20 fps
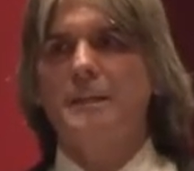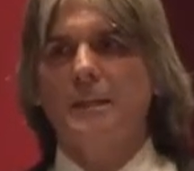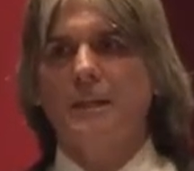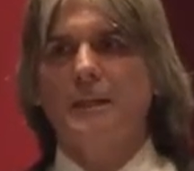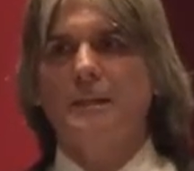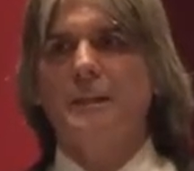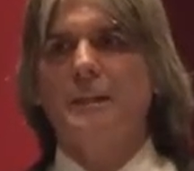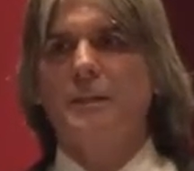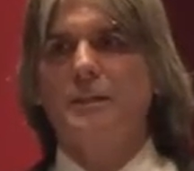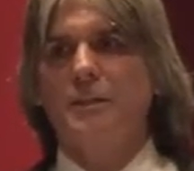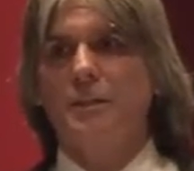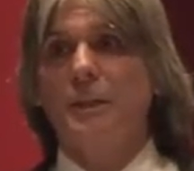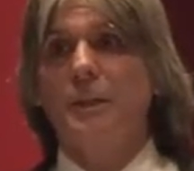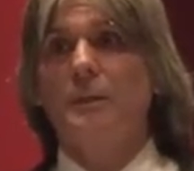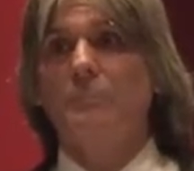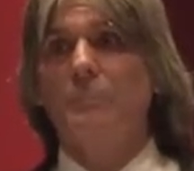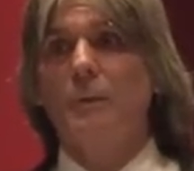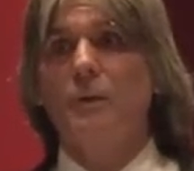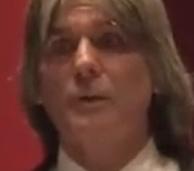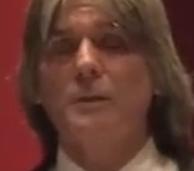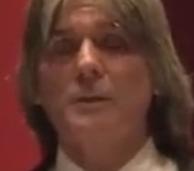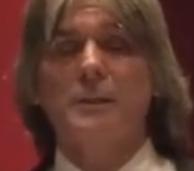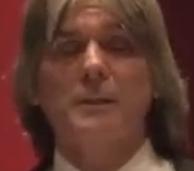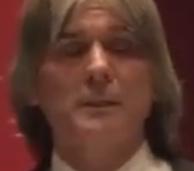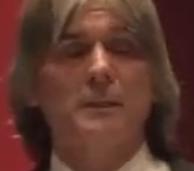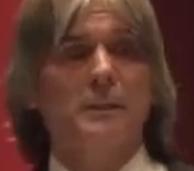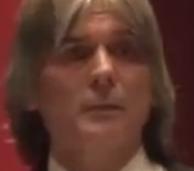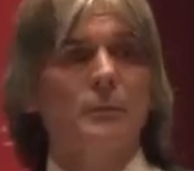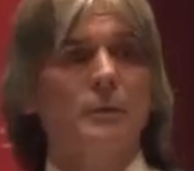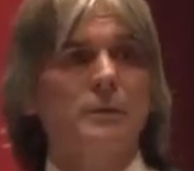selling, and
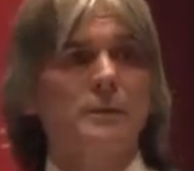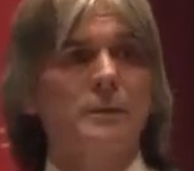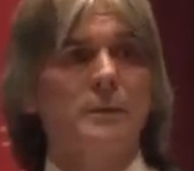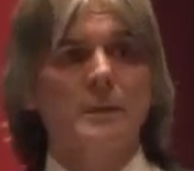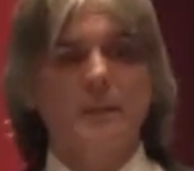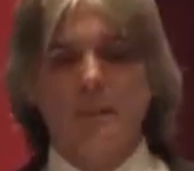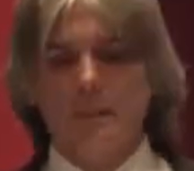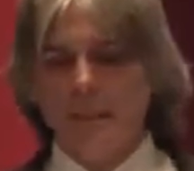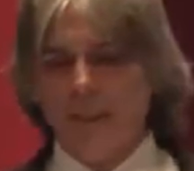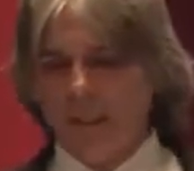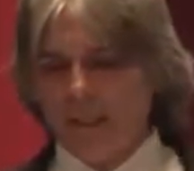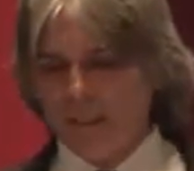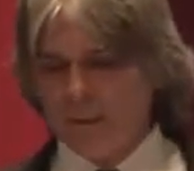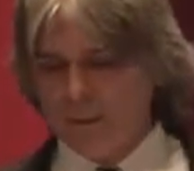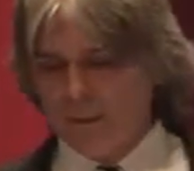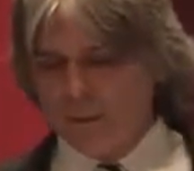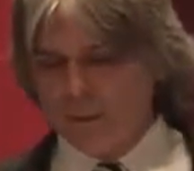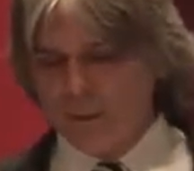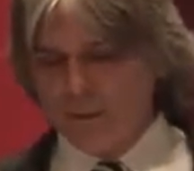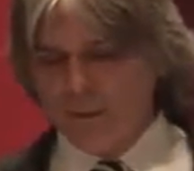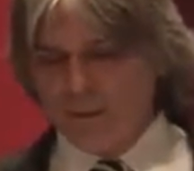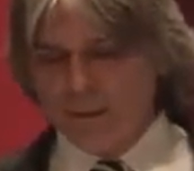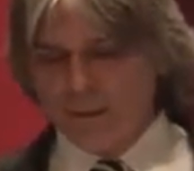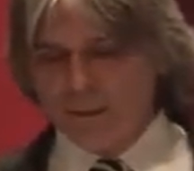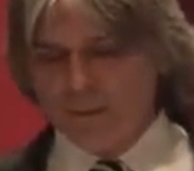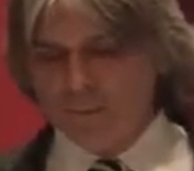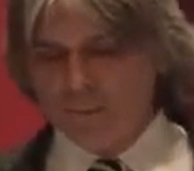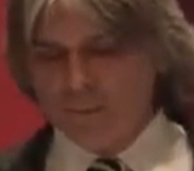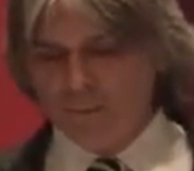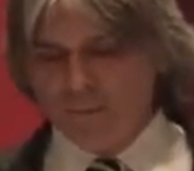mostly with the good
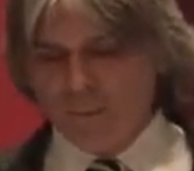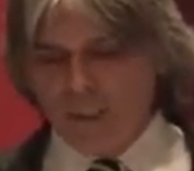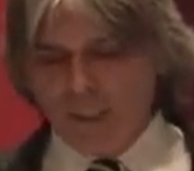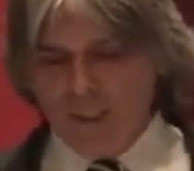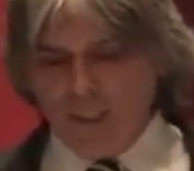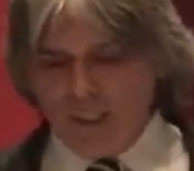luck of the